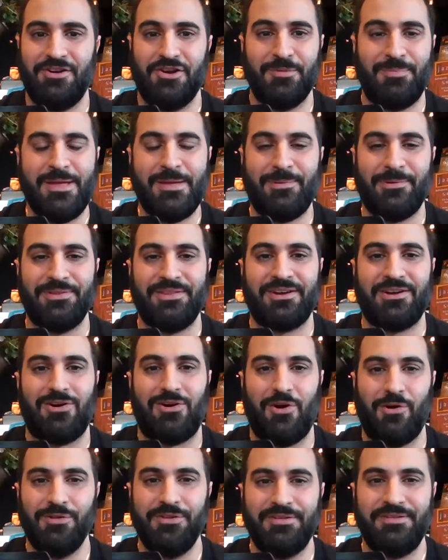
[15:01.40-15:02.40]
know people that are
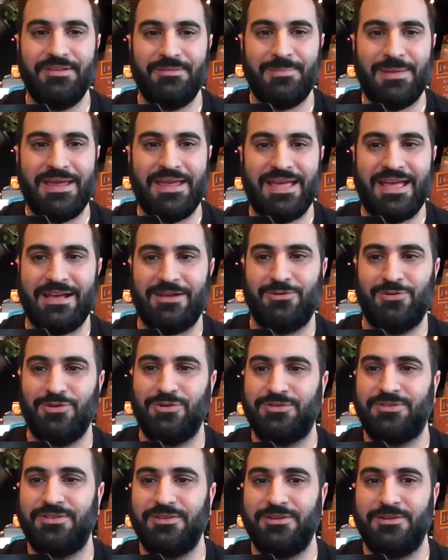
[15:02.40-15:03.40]
older than me and
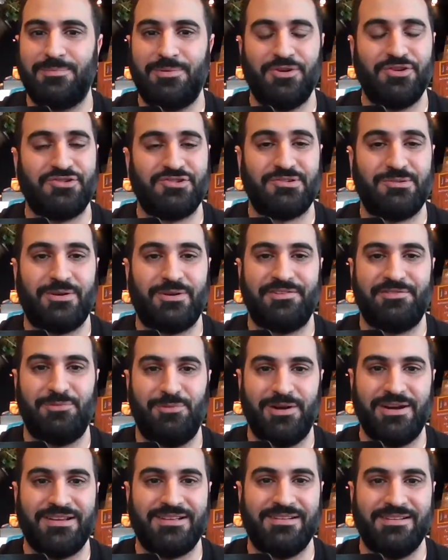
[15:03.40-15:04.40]
cook the Persian rice
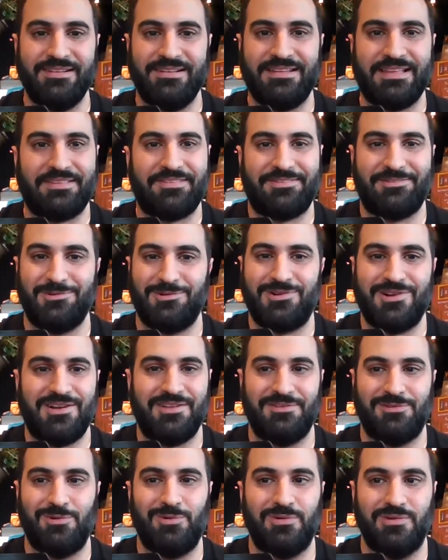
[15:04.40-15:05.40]
regularly that still
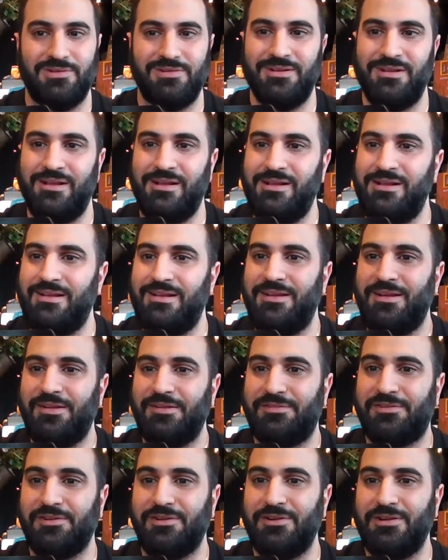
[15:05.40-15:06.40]
can't do it.
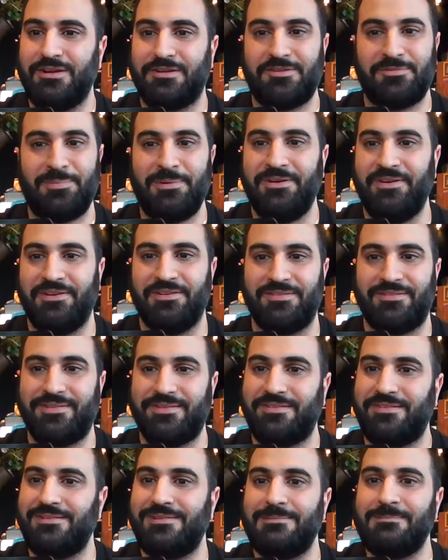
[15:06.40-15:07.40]
So
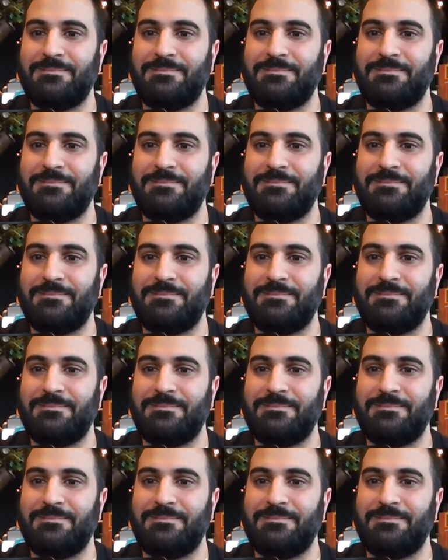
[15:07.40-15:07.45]
experience.